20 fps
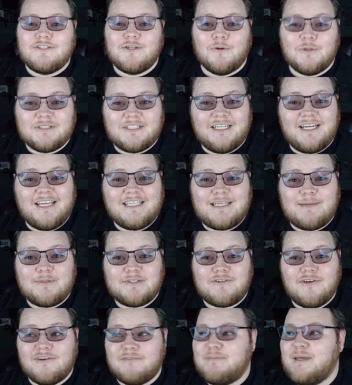So on today's
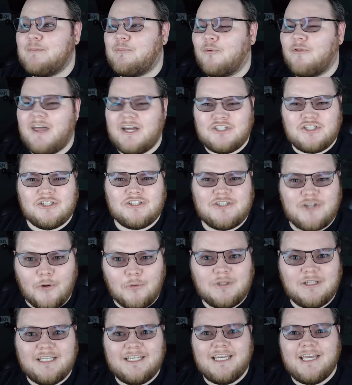episode of People That Should
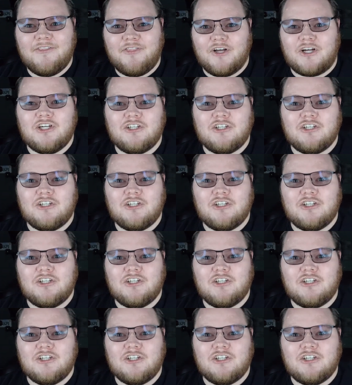Totally Get the